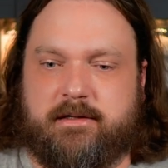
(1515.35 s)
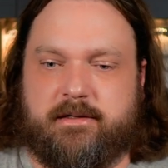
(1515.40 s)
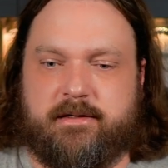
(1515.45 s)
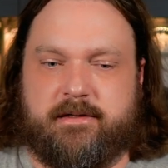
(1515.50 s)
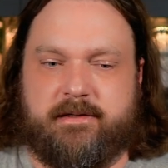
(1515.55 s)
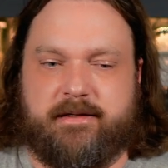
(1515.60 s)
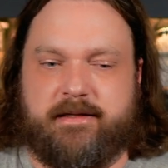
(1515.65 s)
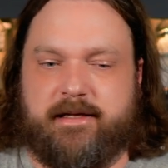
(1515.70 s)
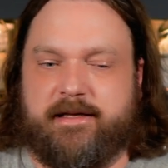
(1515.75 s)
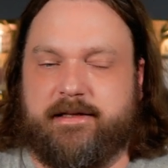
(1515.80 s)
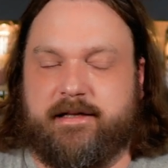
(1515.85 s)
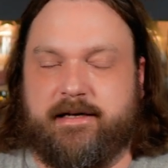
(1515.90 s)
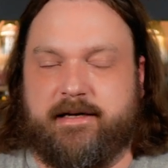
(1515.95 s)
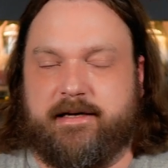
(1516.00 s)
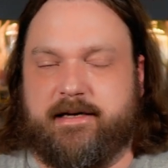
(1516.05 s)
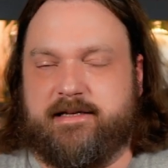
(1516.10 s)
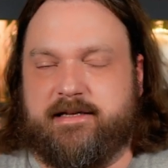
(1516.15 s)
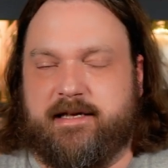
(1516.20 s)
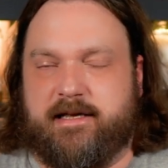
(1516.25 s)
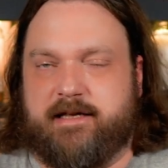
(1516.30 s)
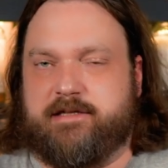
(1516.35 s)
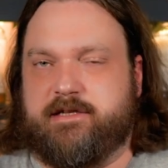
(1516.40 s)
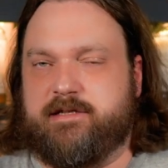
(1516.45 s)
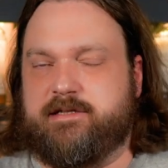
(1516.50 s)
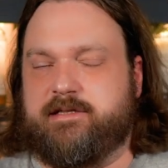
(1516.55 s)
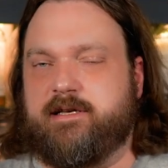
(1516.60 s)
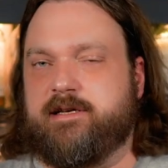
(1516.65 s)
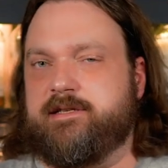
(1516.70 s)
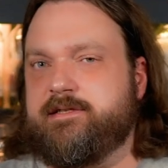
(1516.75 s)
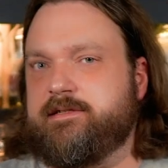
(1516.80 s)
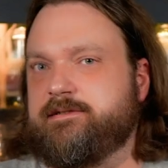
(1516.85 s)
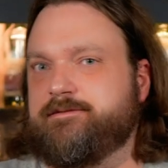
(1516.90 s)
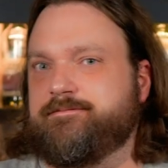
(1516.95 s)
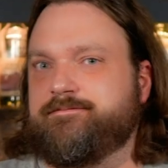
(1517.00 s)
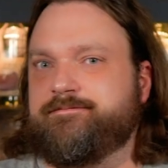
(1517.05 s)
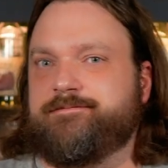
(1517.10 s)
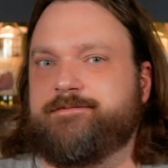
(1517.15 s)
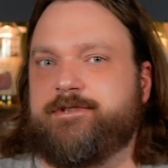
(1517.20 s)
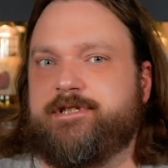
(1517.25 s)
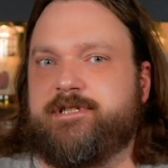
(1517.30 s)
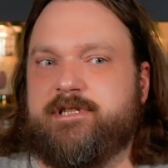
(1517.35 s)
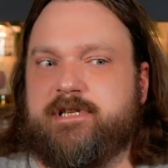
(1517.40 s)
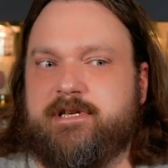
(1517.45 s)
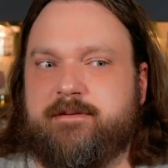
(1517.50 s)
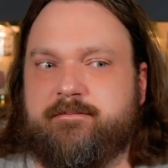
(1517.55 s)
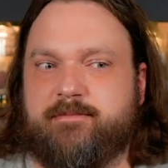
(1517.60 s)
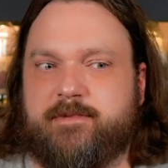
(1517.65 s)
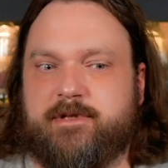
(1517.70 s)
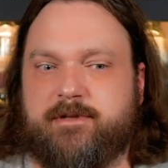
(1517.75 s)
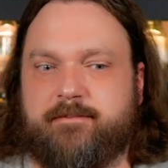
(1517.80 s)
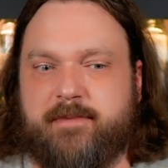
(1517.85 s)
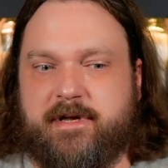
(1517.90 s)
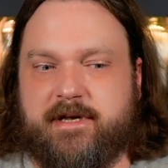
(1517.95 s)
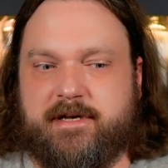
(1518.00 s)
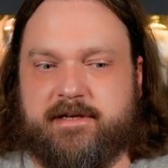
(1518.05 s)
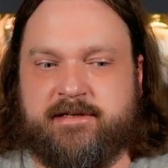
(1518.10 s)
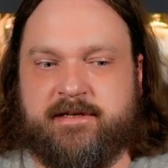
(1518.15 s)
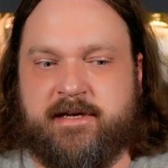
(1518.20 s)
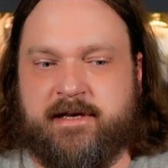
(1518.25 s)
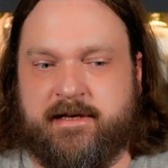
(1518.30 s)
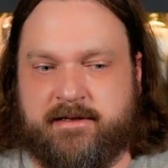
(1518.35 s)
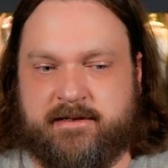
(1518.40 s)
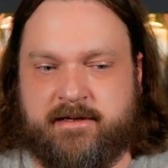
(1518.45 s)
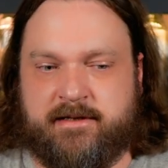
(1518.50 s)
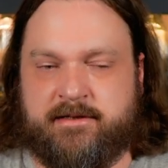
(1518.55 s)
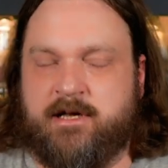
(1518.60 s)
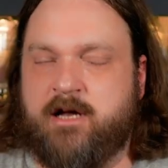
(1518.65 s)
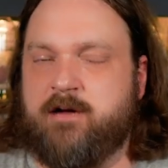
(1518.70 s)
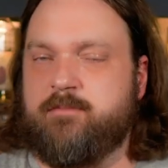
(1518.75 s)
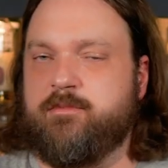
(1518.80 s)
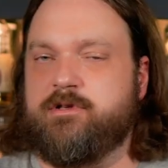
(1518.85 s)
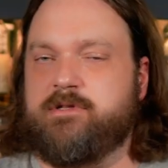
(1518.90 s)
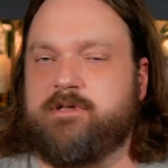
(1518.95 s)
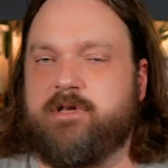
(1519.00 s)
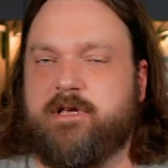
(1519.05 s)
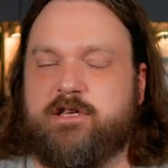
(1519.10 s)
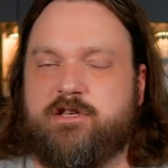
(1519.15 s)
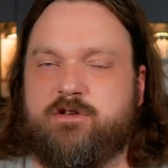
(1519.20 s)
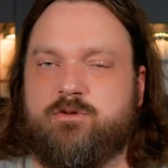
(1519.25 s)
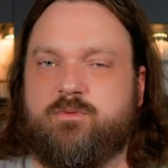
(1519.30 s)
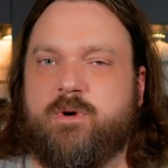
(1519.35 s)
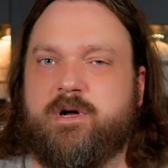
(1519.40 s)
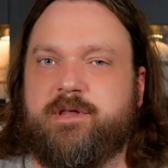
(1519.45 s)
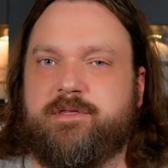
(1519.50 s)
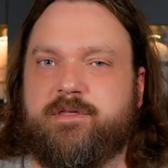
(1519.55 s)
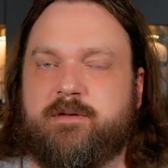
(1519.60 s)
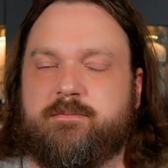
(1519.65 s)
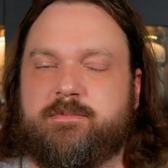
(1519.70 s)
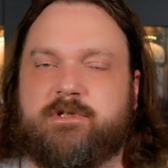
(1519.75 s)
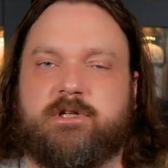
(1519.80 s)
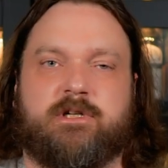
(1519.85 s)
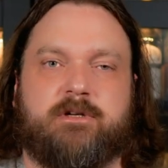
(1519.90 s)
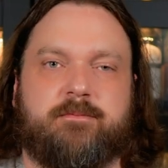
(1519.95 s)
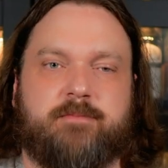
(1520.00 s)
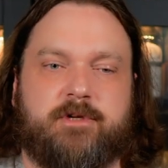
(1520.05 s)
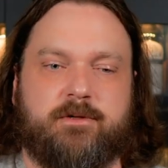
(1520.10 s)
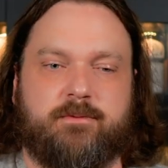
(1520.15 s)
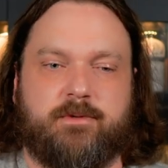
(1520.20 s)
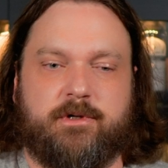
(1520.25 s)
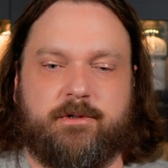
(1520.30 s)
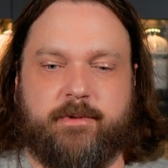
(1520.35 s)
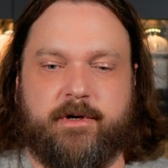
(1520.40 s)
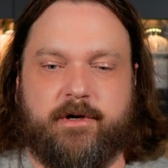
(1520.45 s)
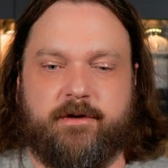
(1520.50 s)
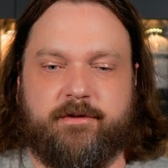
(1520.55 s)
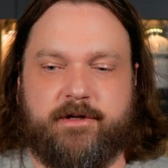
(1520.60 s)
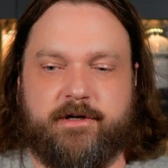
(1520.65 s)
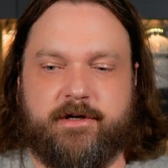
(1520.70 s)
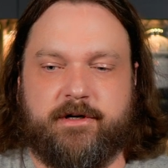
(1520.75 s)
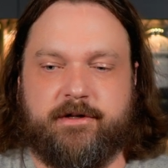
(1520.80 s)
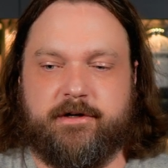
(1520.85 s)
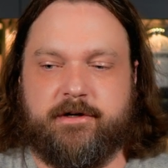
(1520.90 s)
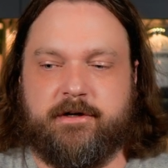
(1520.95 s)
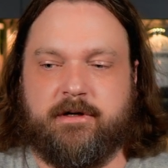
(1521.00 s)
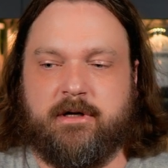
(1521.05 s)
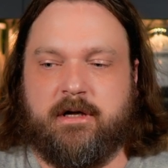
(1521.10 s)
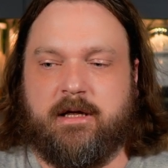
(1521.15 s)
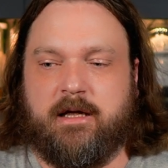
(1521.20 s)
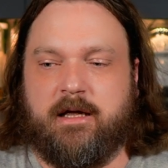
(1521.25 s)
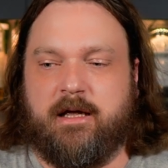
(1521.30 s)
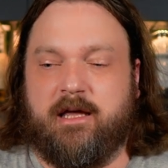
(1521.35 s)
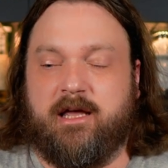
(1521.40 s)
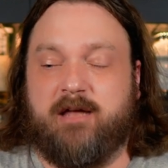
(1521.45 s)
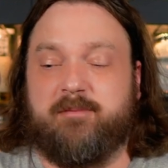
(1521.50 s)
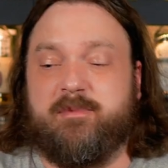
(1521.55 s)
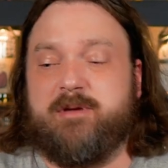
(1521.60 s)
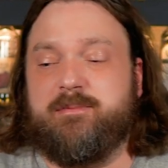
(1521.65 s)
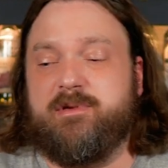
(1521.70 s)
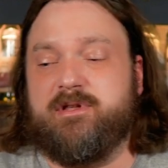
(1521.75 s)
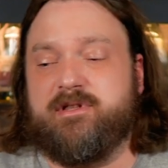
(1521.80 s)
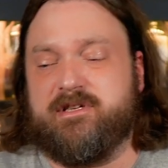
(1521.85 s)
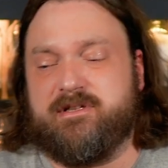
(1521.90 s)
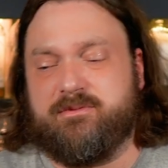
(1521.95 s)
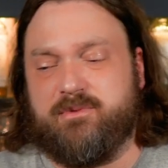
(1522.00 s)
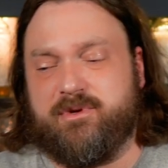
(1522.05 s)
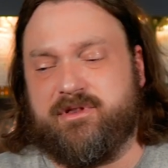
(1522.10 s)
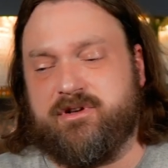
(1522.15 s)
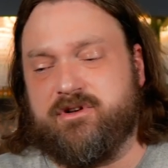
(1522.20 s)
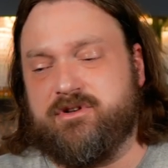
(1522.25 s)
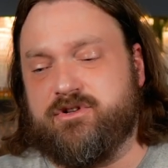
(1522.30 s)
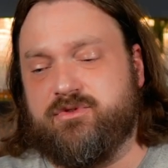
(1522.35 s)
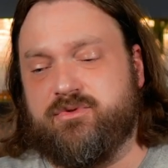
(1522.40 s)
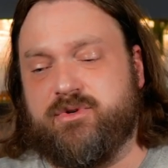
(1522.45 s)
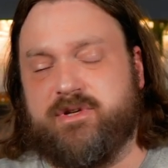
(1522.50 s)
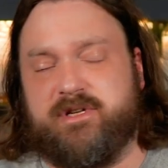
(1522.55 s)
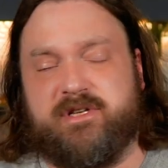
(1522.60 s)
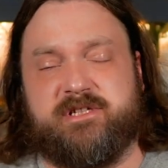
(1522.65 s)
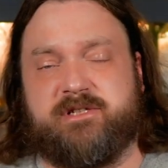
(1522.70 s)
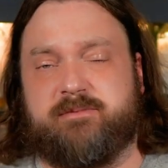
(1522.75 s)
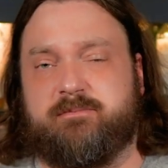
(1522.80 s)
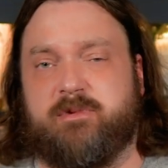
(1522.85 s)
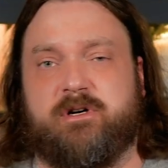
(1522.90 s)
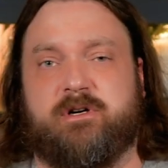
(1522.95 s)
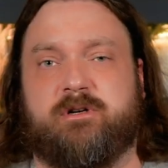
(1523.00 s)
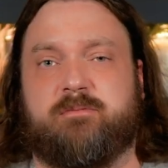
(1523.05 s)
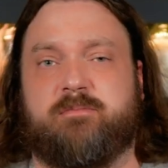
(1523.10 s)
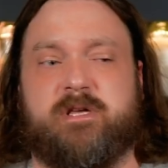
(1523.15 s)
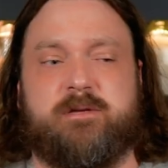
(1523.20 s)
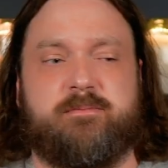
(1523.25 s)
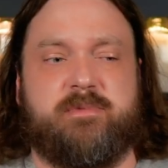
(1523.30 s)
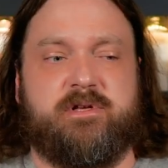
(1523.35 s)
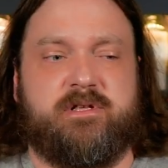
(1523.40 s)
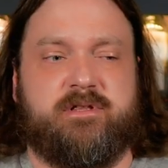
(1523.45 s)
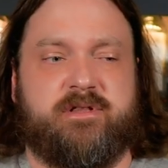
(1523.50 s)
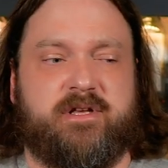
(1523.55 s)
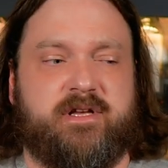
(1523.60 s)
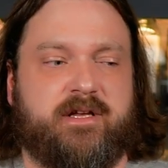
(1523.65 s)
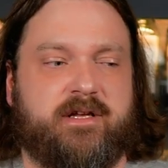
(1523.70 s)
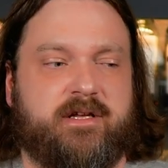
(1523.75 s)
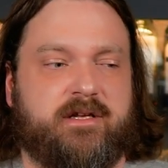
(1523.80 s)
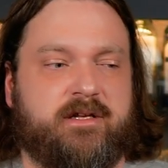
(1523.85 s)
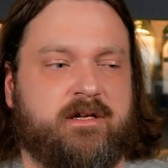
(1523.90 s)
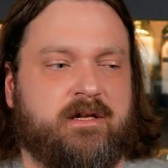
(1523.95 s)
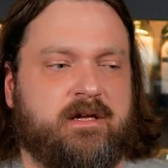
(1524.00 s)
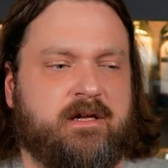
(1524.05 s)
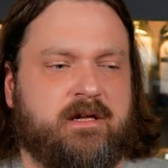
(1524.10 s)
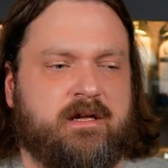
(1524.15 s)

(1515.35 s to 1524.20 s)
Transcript: like I said, it just doesn't seem to make sense. It's almost like you want them to commit one way or the other. And maybe that's what they're doing is smart. Maybe they